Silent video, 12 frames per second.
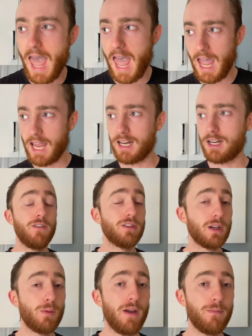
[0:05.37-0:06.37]
and feels
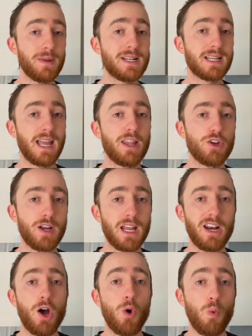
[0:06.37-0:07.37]
like we haven't been together
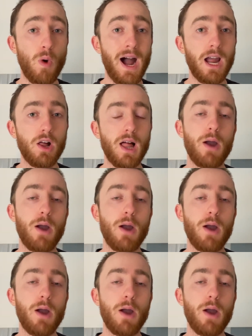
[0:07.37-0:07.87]
in a while.